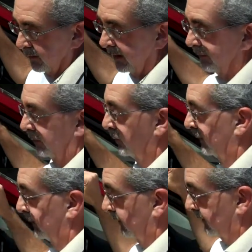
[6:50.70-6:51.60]
driving
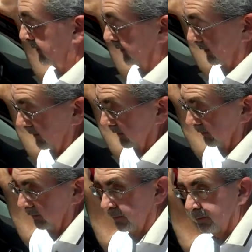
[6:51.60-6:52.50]

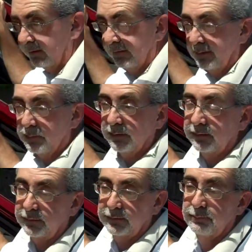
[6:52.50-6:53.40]
conditions. For example,
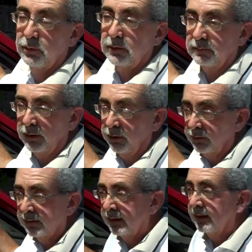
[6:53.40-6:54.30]
in the sport
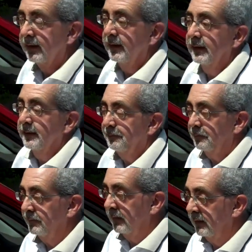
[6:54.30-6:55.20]
mode,
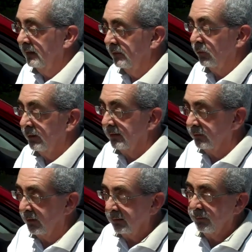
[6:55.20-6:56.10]
it's going to
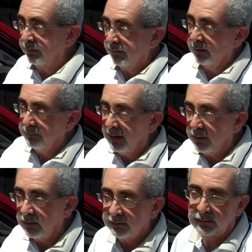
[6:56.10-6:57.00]
direct most of the
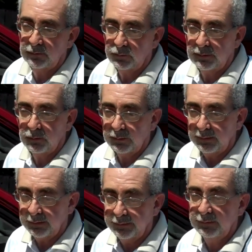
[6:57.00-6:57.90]
power to the rear
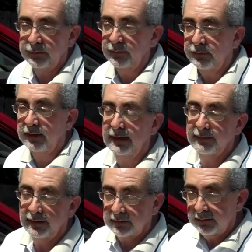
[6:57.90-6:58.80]
wheels so that you have
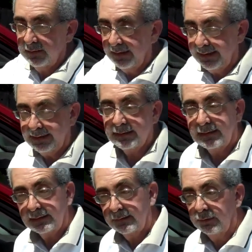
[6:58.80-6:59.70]
that
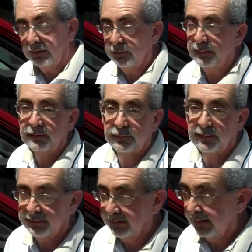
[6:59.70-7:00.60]
handling that you'd expect
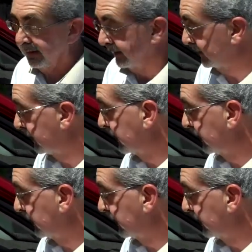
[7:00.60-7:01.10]
from a sedan.